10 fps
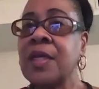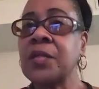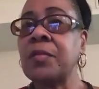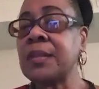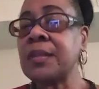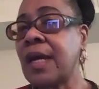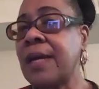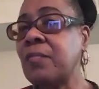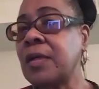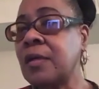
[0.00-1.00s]
So as
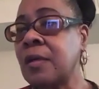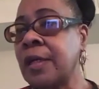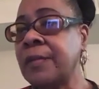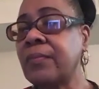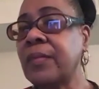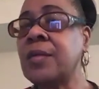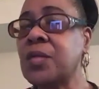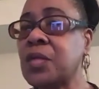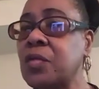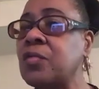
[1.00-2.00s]
time went on in
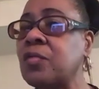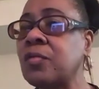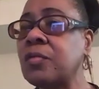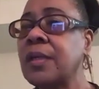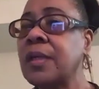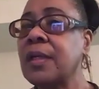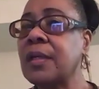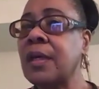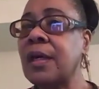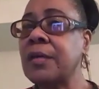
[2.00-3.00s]
school,
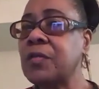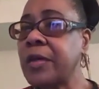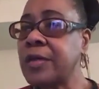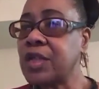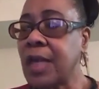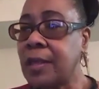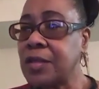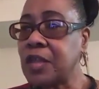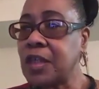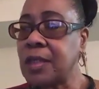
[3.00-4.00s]
it was very
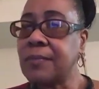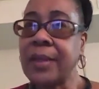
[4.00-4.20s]
challenging.